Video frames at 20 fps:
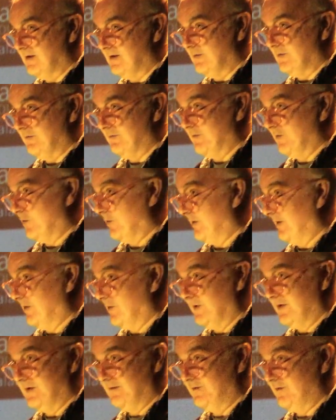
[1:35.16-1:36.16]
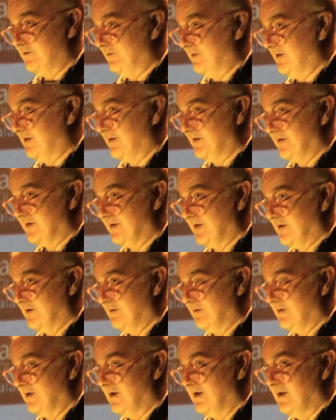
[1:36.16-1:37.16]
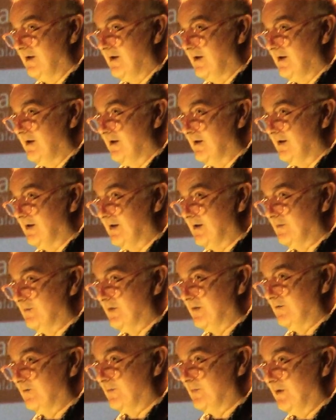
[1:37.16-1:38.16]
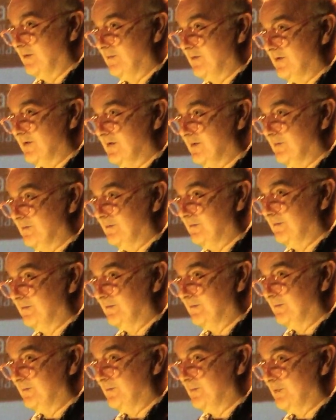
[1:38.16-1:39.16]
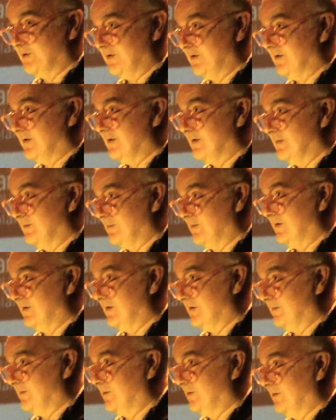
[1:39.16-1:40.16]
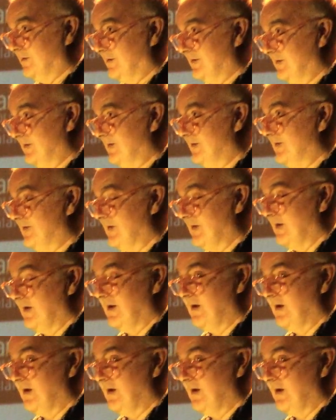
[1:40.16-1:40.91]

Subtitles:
We've been going quite a few years now, and we've published some brilliant poets.